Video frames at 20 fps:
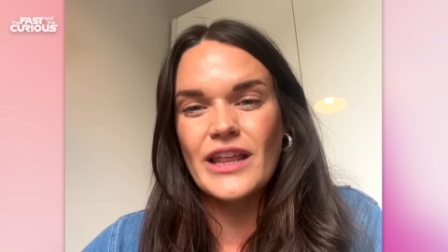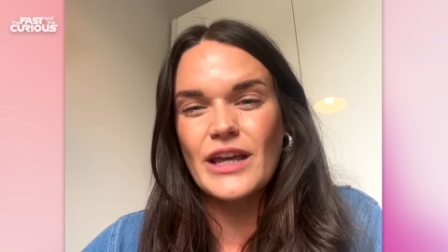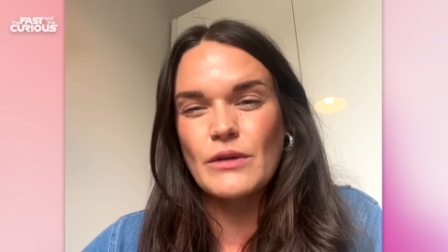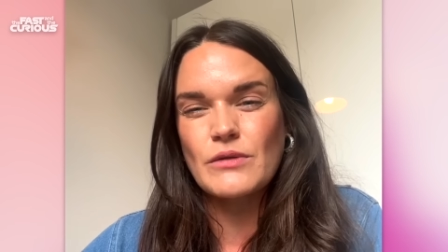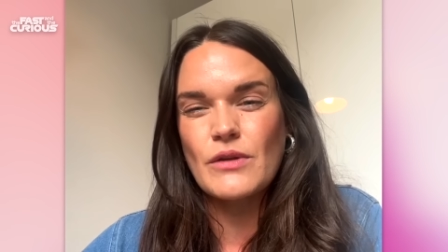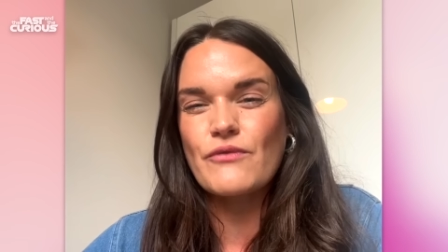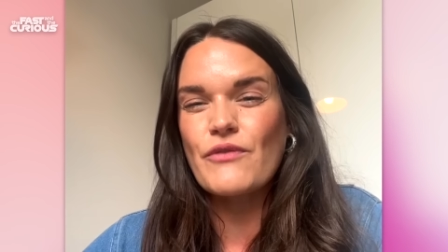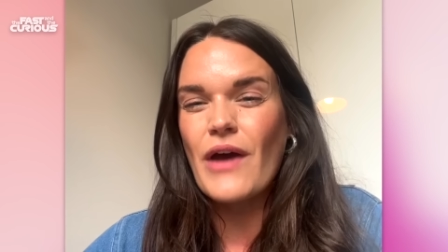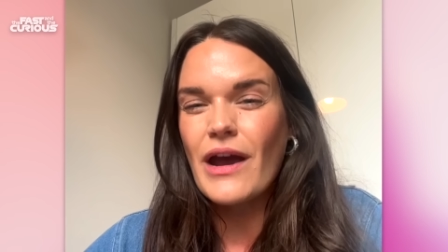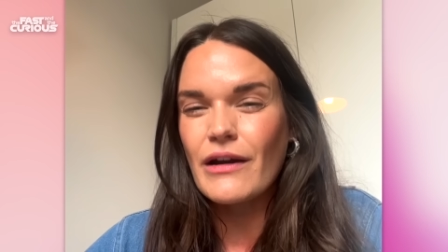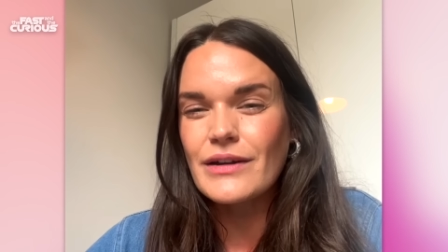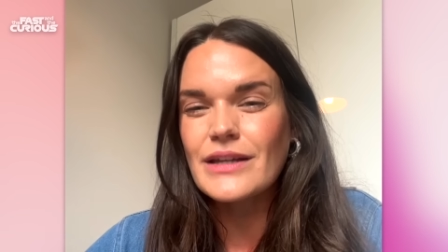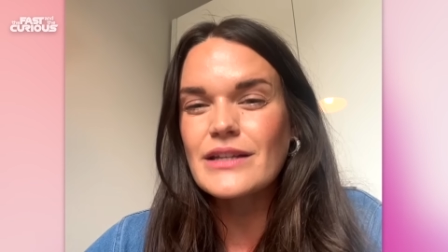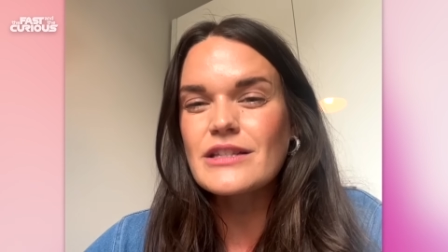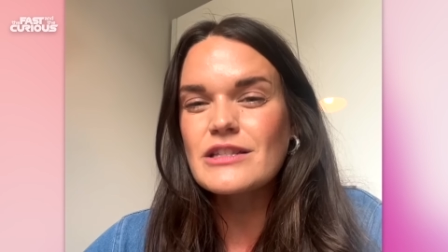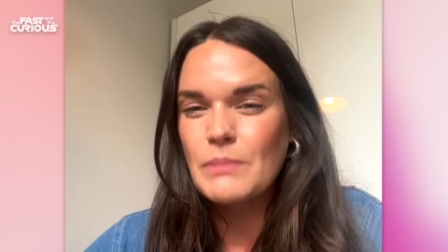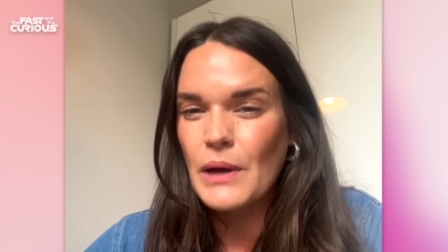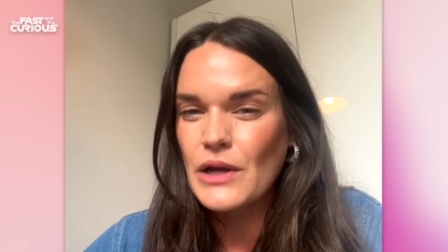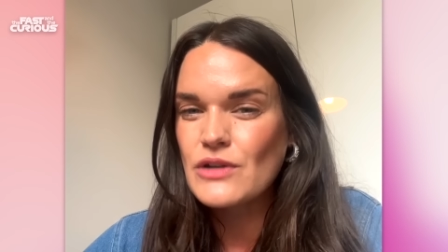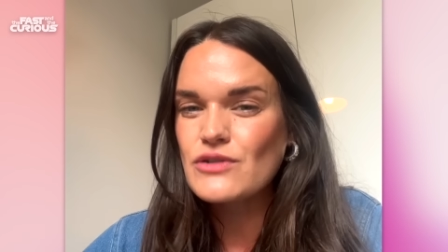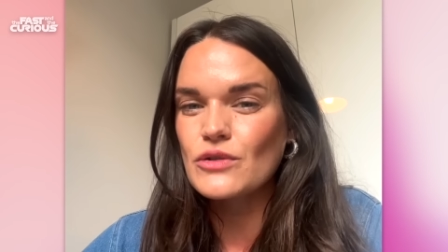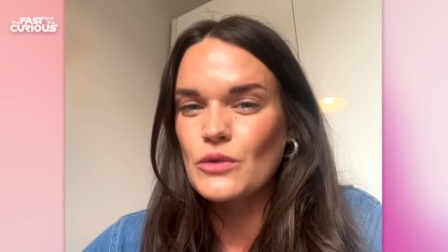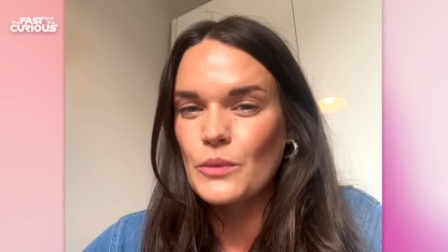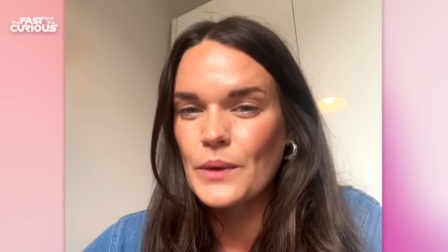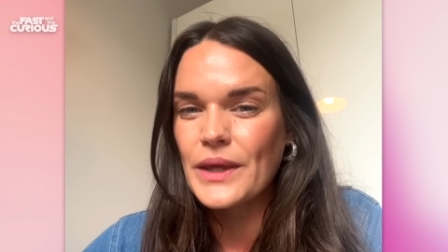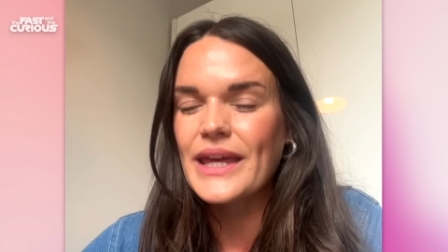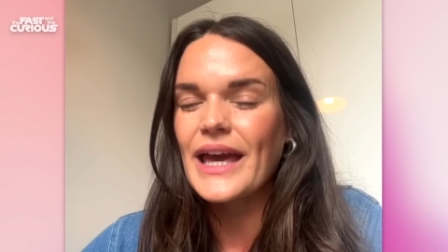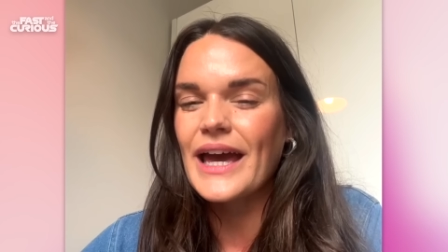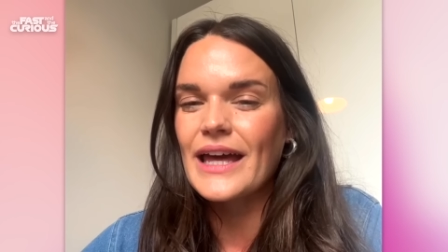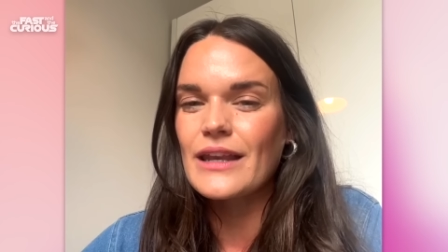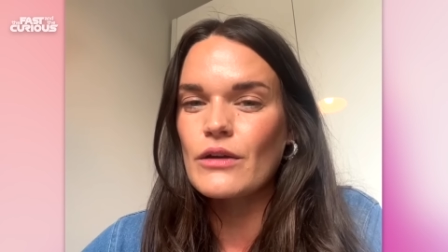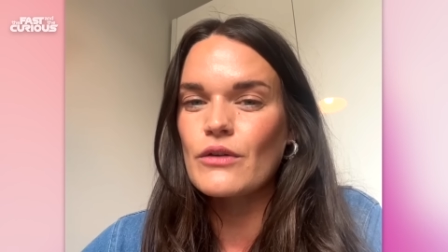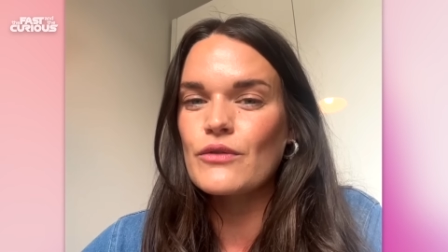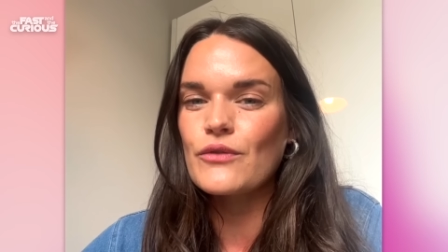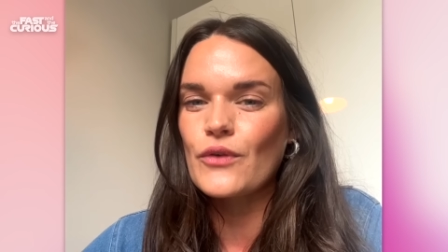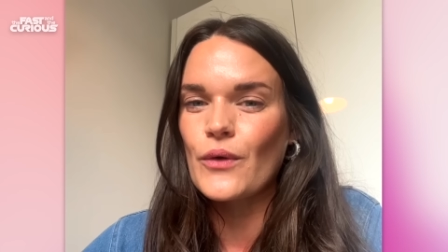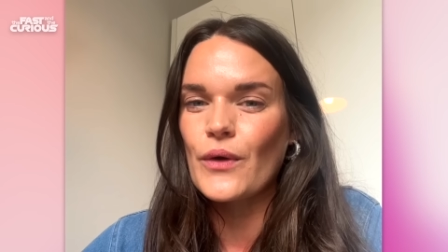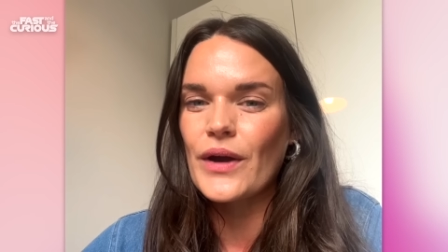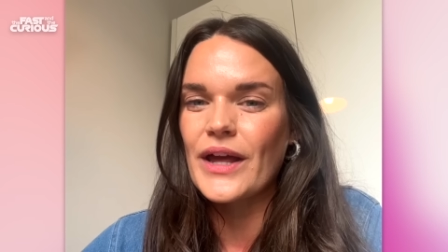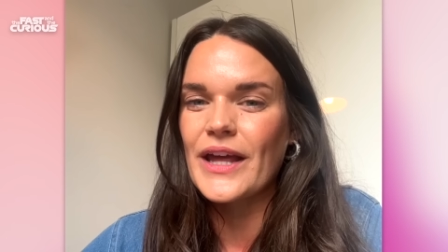I think it was a very special weekend
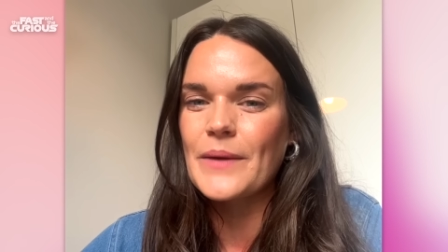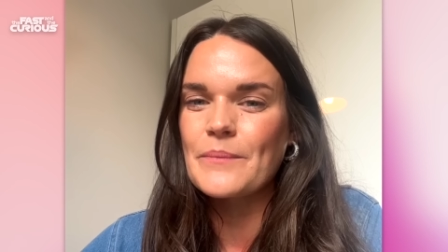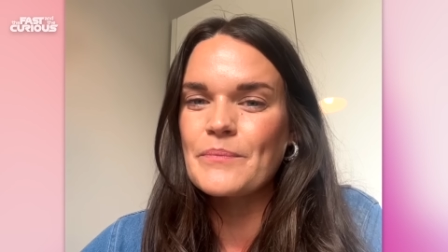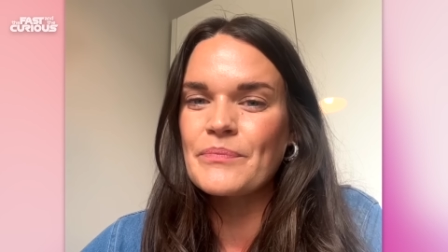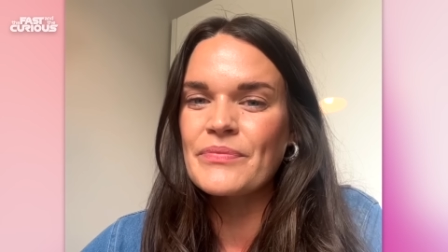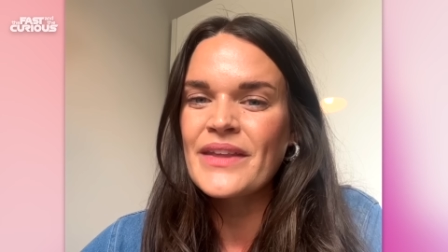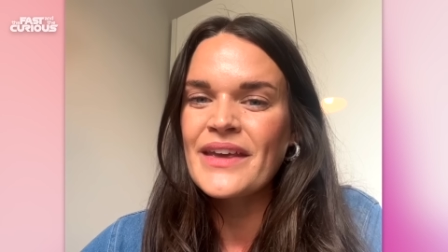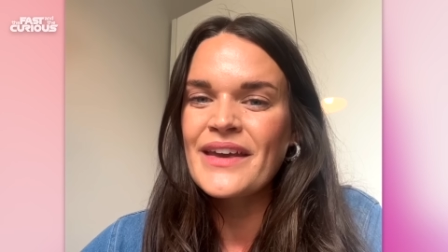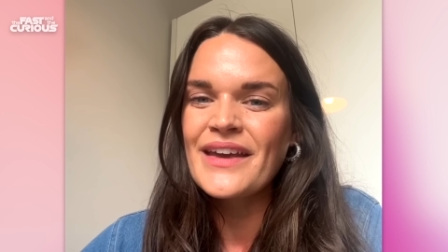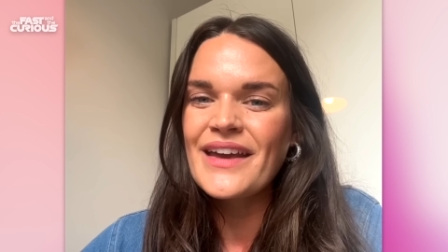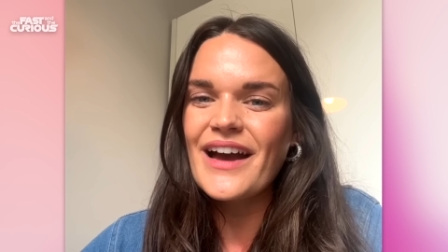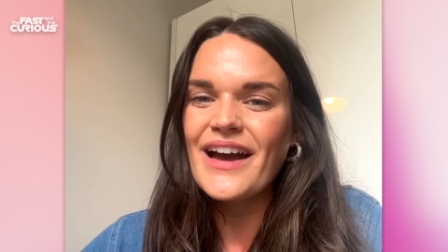for him.